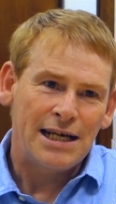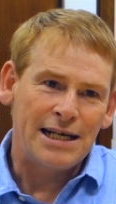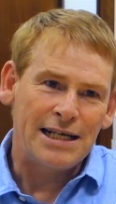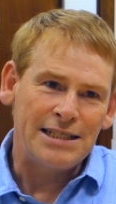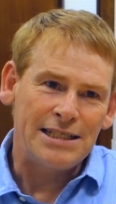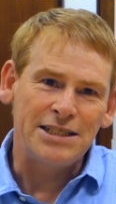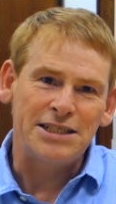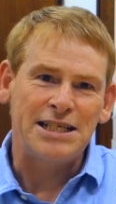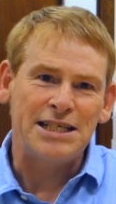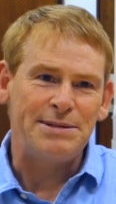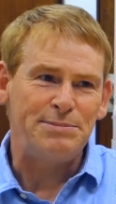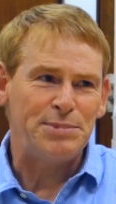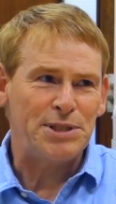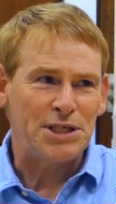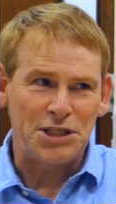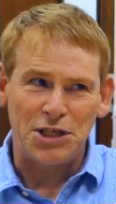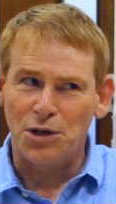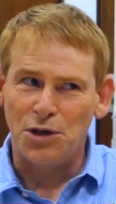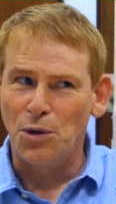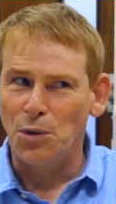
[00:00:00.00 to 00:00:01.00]
And it just seems
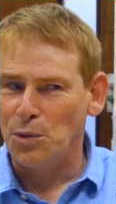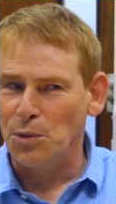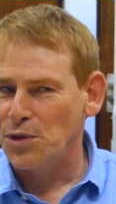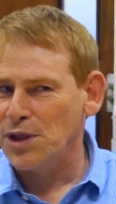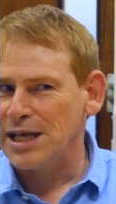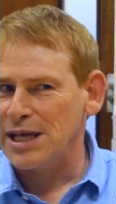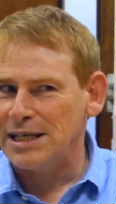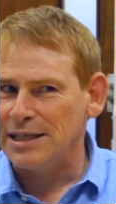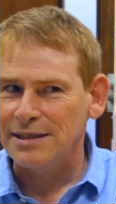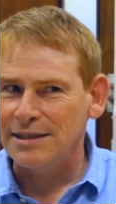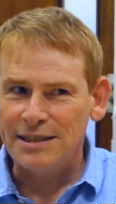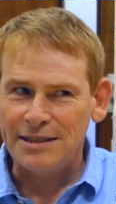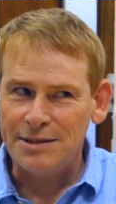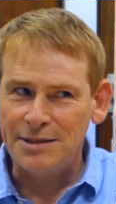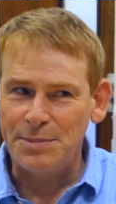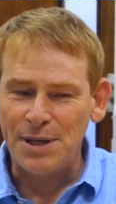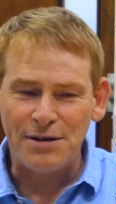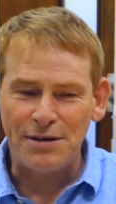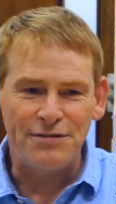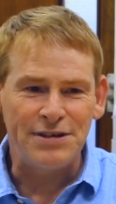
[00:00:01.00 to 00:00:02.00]
such a cool thing
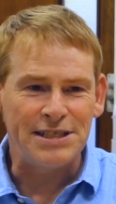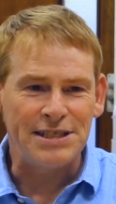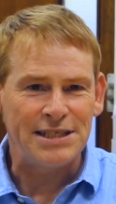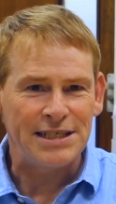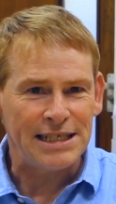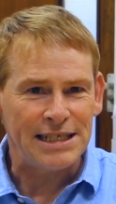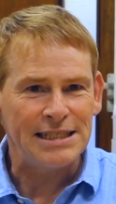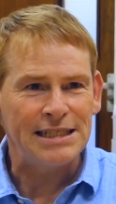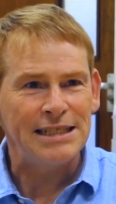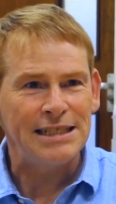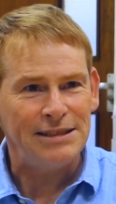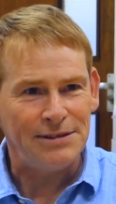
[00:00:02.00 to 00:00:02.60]
to be a physicist.